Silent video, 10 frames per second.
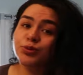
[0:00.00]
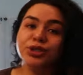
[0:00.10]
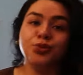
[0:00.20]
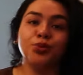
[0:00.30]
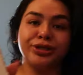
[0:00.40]

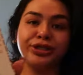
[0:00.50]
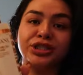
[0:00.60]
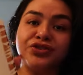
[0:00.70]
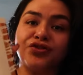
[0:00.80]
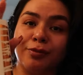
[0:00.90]
worked
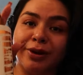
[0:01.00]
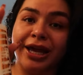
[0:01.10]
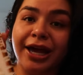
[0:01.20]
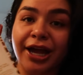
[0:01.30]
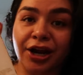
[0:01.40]
wonders for my
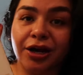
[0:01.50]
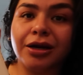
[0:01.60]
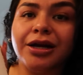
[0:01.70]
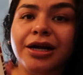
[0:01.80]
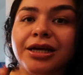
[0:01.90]

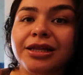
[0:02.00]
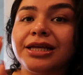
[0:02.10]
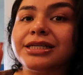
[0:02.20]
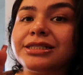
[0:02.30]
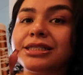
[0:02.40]
hair.
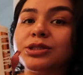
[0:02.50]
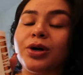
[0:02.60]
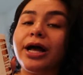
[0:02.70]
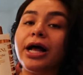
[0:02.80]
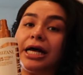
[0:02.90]
This is
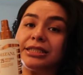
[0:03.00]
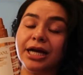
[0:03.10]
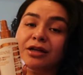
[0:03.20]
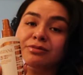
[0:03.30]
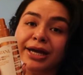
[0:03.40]
what has
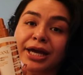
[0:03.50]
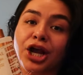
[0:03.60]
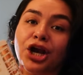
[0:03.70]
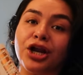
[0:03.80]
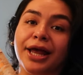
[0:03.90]
helped my
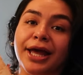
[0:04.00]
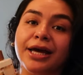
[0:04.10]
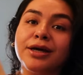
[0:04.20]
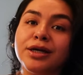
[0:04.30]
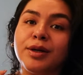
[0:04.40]
hair
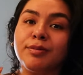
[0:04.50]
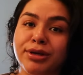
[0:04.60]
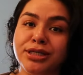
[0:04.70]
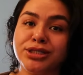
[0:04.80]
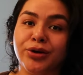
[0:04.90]
like
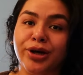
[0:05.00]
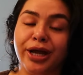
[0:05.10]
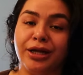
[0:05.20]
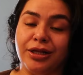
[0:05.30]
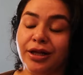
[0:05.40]
be so
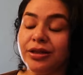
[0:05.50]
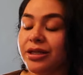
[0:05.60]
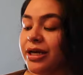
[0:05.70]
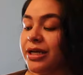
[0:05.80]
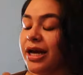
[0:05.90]

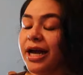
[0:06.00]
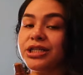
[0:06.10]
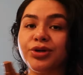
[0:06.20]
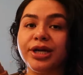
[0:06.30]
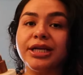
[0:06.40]
healthy and
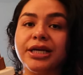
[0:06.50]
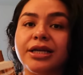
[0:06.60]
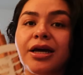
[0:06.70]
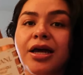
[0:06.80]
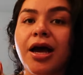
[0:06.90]

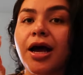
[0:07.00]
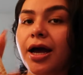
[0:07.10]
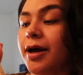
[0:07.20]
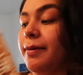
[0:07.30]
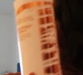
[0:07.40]
hydrated.
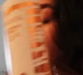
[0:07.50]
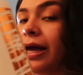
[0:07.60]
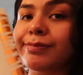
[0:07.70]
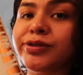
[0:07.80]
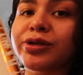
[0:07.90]
I
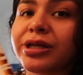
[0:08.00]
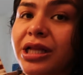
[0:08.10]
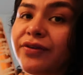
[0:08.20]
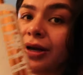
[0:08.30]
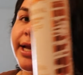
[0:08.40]
absolutely
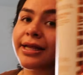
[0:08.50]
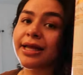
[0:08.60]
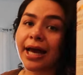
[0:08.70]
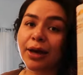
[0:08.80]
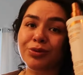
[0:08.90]
love it, and I
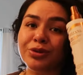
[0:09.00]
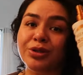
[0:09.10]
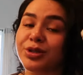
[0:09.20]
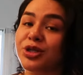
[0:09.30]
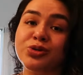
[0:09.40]
think I
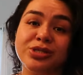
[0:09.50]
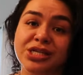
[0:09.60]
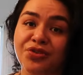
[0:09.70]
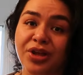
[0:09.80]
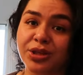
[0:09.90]
will use
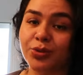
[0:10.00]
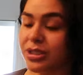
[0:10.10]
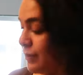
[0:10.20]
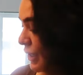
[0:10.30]
this for like the rest of